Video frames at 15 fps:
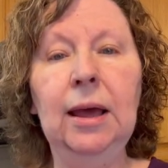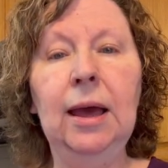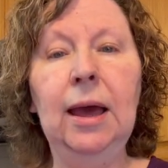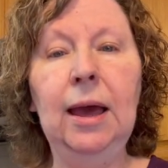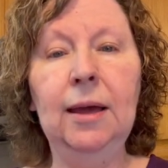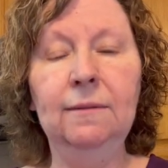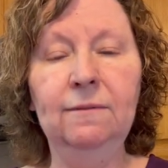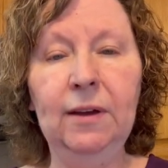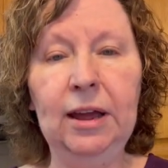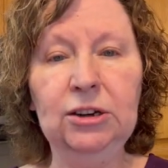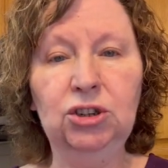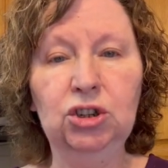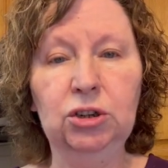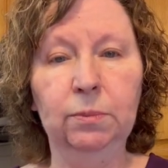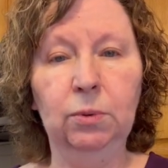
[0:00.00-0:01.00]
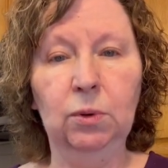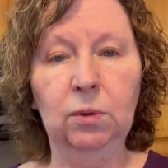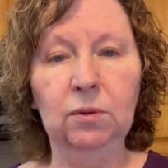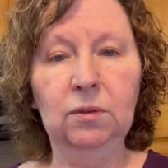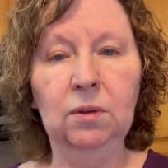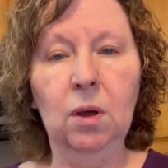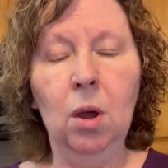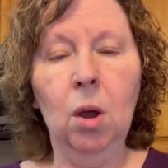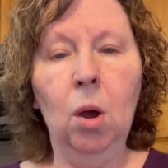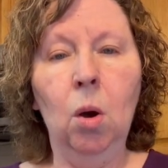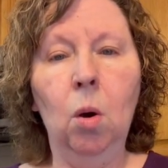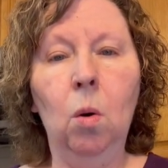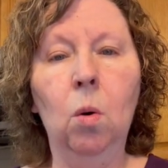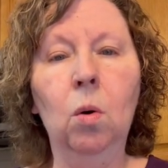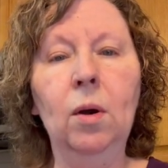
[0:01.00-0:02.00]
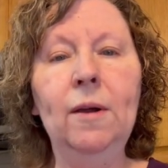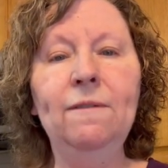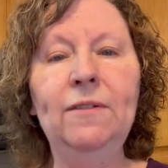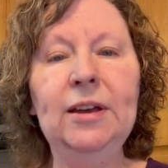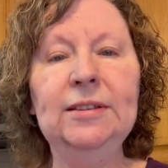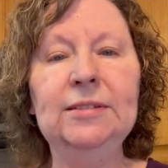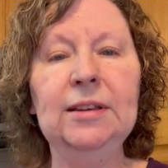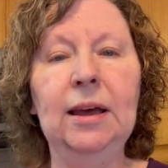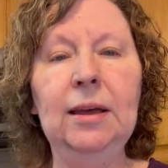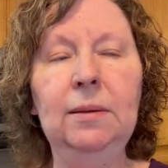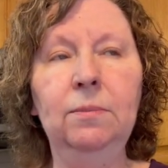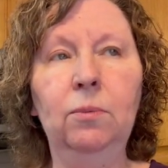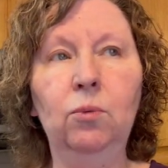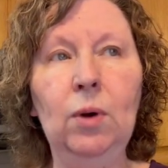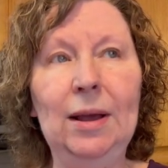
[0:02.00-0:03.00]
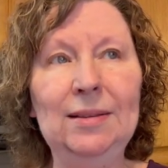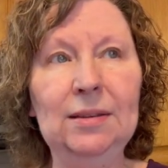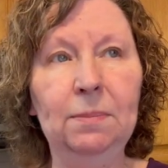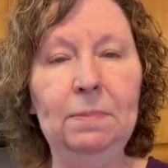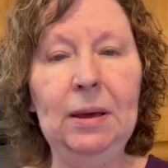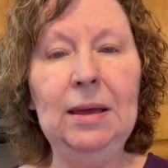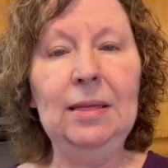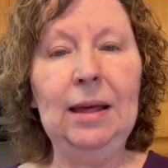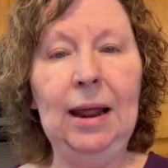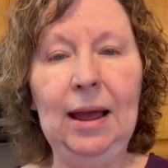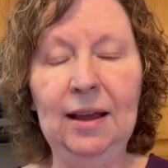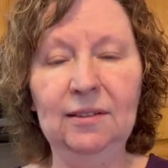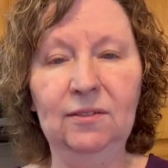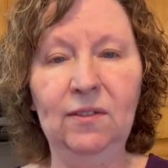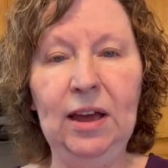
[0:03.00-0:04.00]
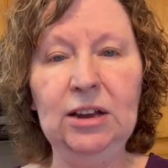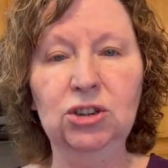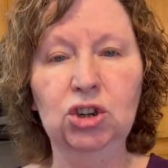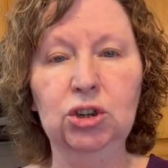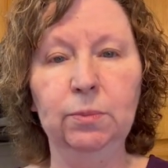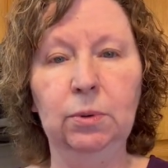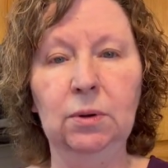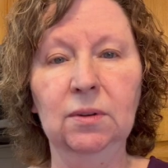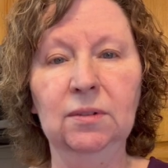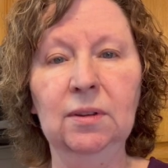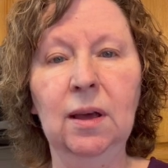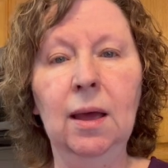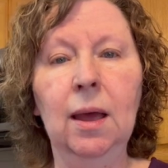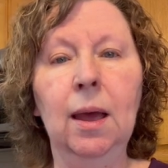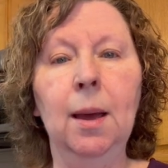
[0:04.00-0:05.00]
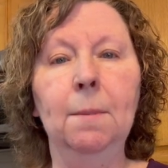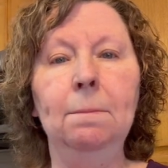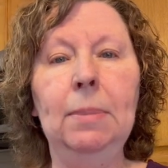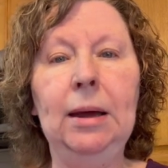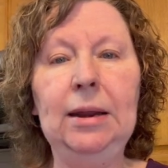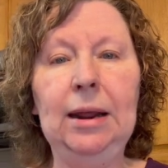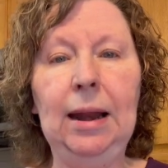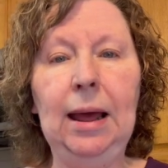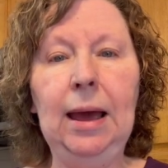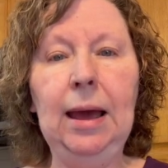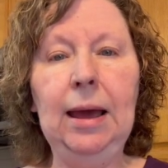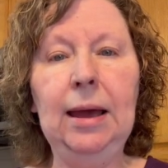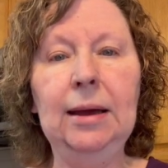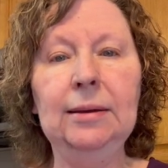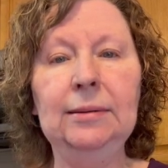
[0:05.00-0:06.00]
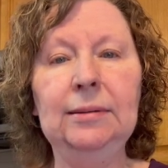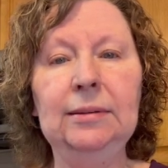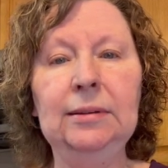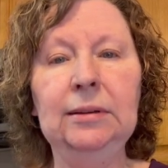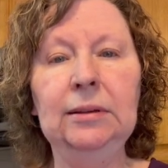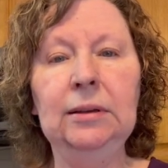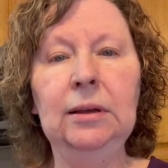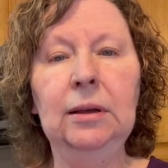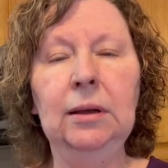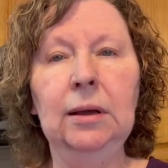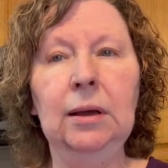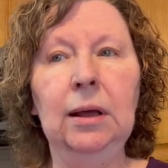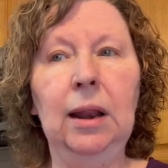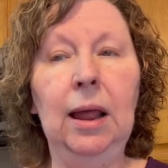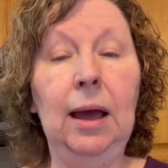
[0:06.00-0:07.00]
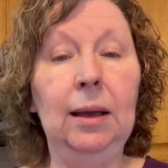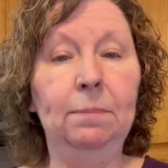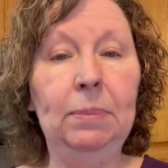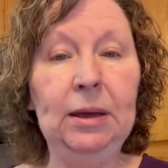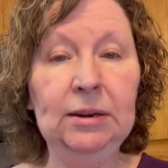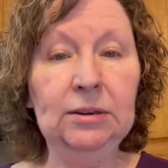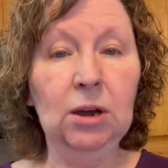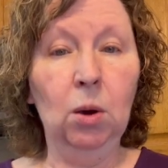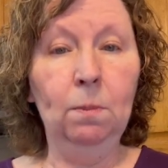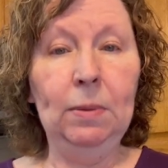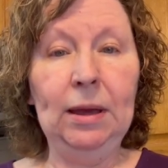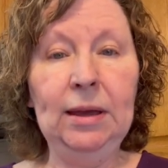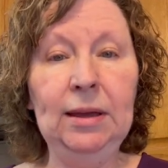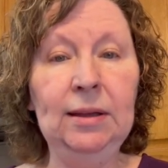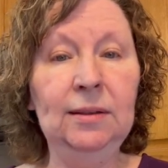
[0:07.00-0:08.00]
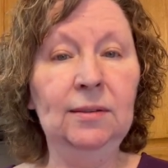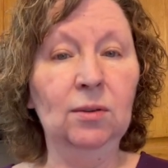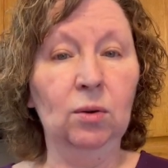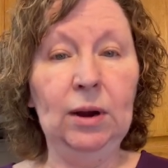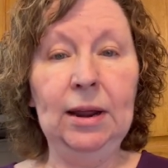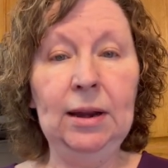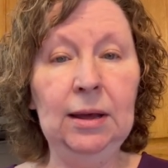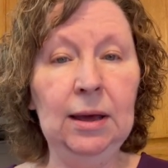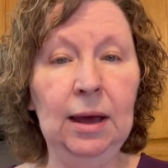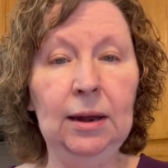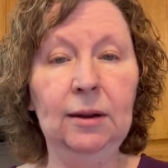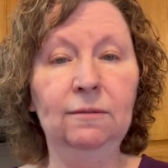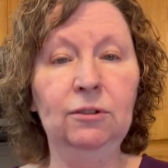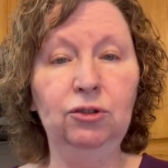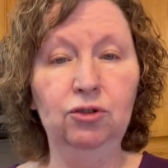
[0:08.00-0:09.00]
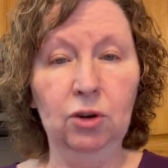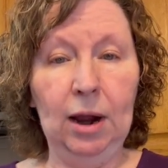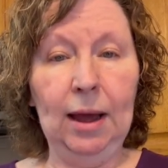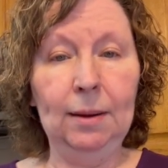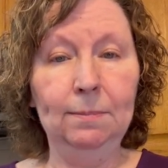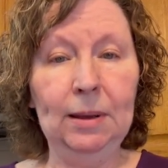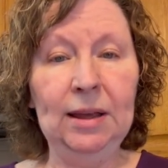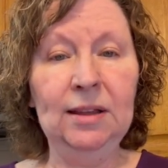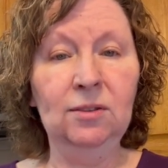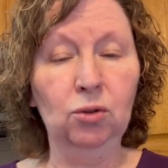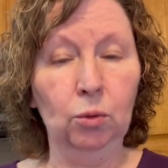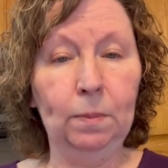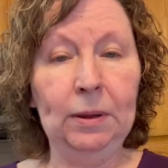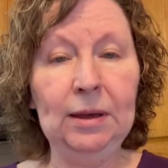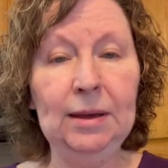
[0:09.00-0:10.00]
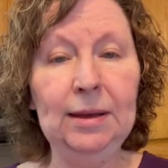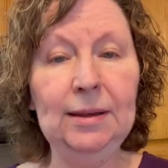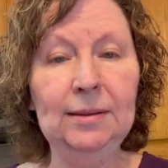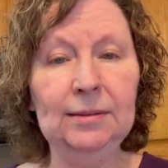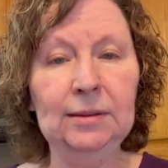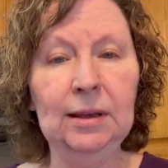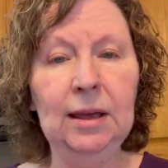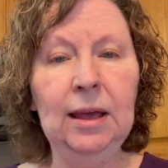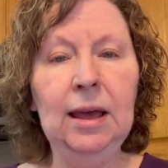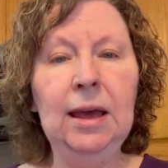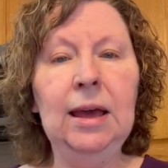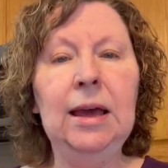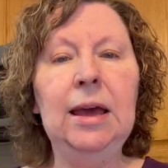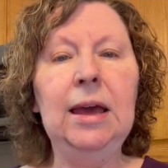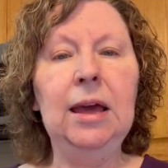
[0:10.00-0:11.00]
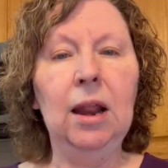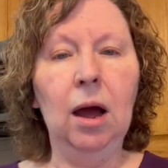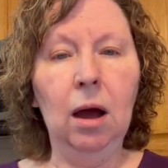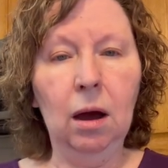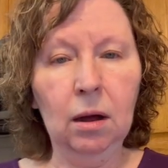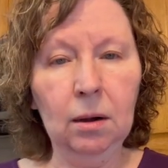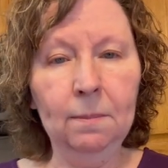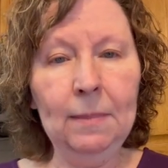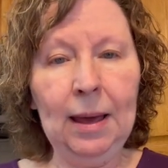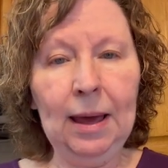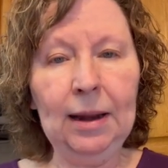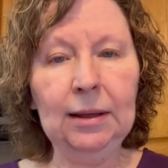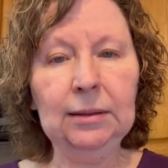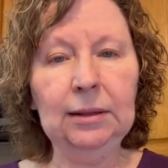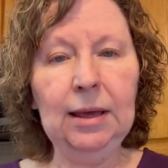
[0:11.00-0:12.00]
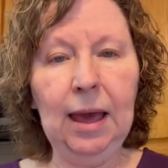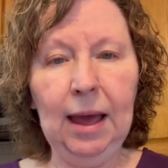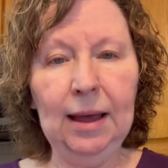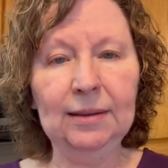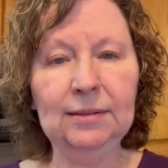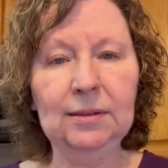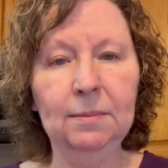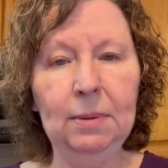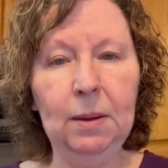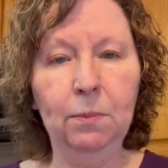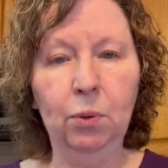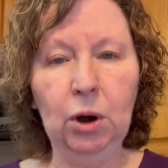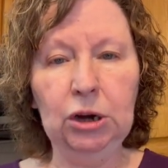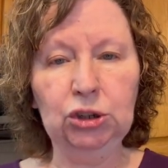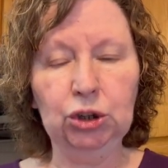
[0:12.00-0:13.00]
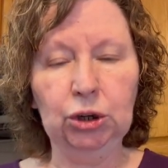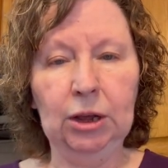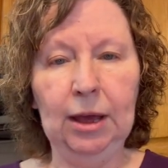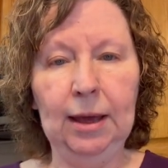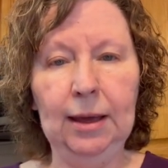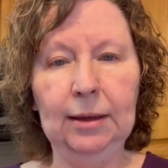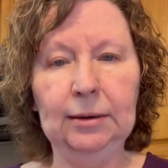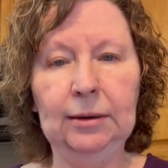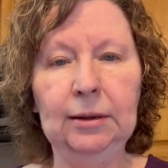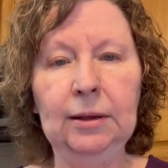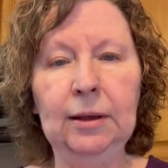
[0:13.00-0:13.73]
and vegetables, or if it's a recipe that has vegetables, but it has like pinto beans or any kind of a dried beans or peas, it automatically has to be pressure canned.